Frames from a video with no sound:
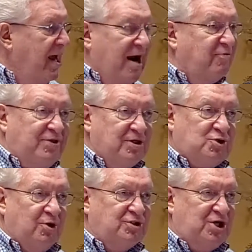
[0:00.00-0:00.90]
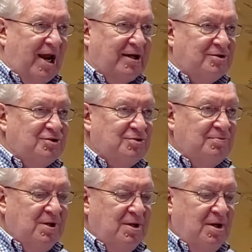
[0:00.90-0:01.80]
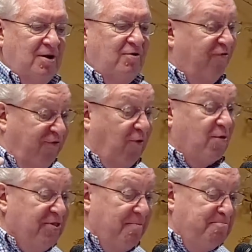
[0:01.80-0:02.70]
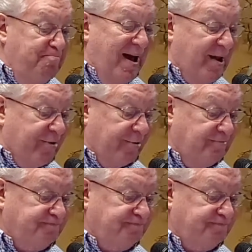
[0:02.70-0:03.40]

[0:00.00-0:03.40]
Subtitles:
everything's going to change. For the better.